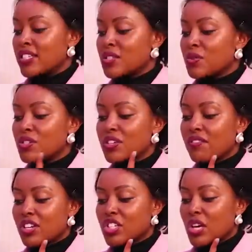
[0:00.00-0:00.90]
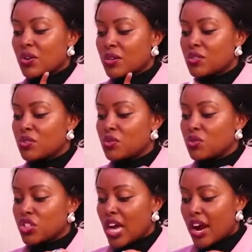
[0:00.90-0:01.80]
I just want to give a shout out
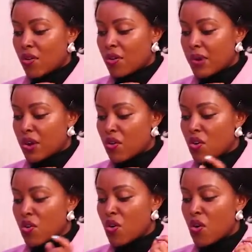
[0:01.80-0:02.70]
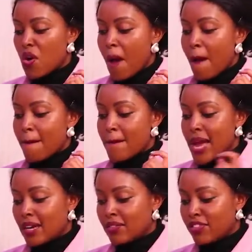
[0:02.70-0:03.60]
to Sharon Merongo,
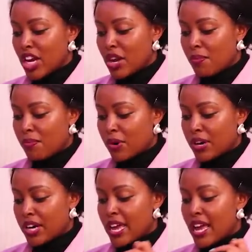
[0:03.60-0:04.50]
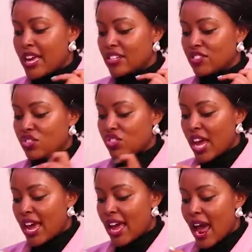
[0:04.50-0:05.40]
Melvin Mbone,
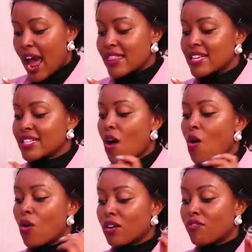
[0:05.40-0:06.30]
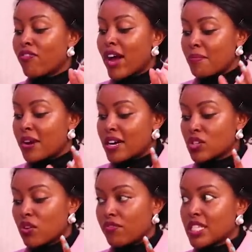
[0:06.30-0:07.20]
Jay. There's a whole
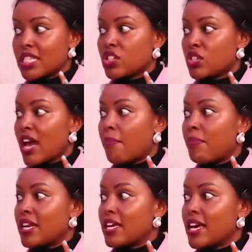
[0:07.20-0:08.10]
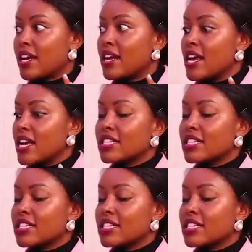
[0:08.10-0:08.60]
vibrant conversation happening here.